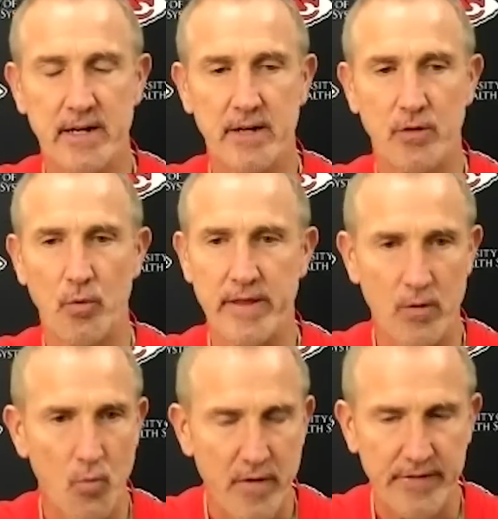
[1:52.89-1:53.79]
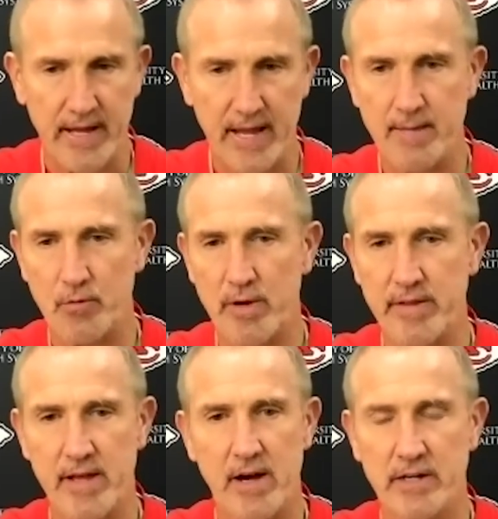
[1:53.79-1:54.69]
uh, the way they won the game, the
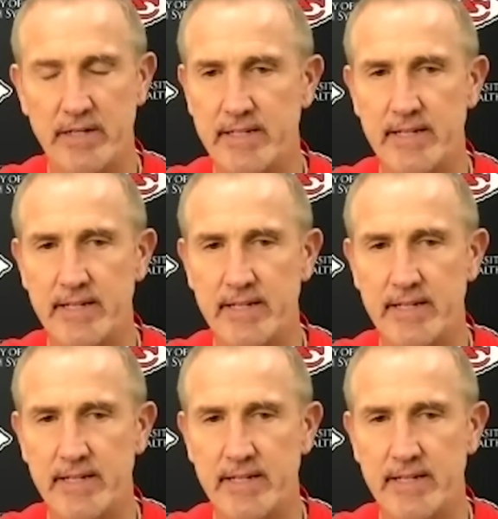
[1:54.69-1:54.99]
way they hung in